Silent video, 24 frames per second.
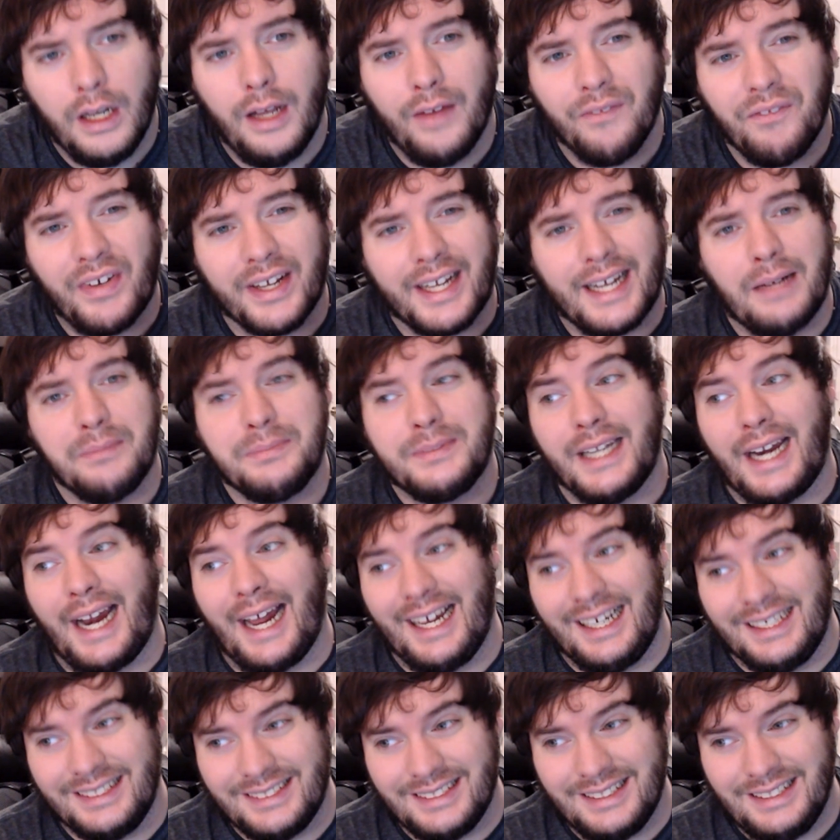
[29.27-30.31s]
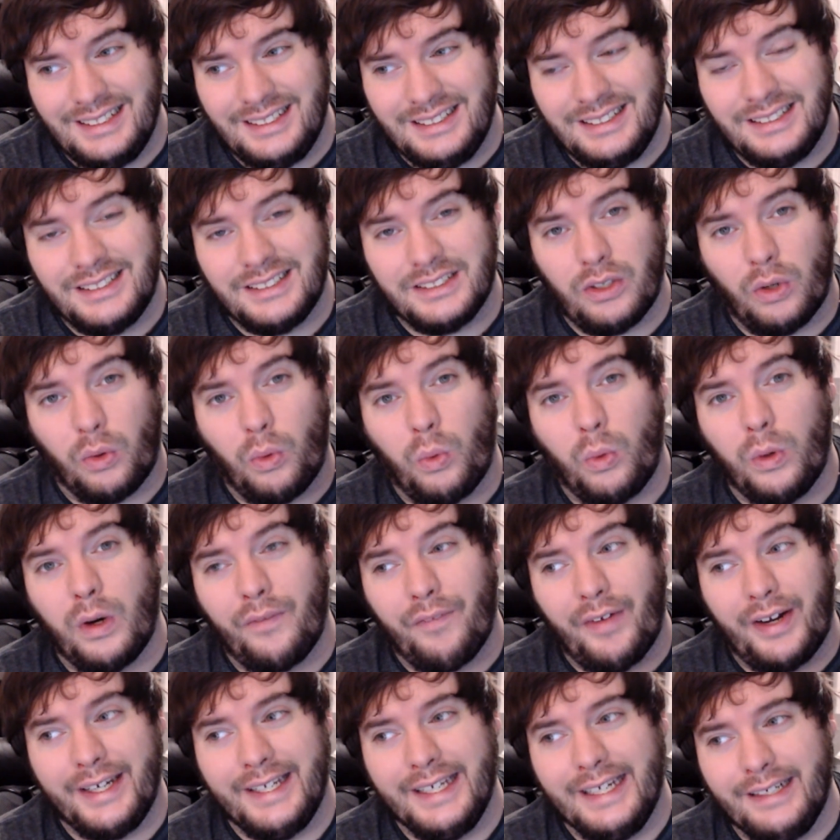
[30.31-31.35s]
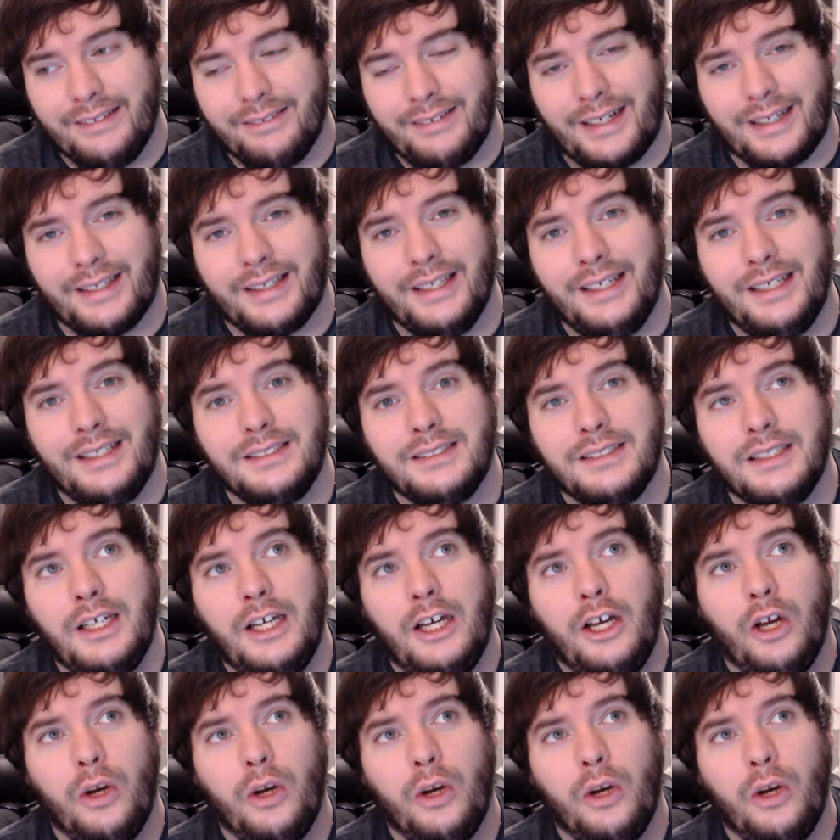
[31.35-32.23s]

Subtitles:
if I kept it as is or if I did it like this.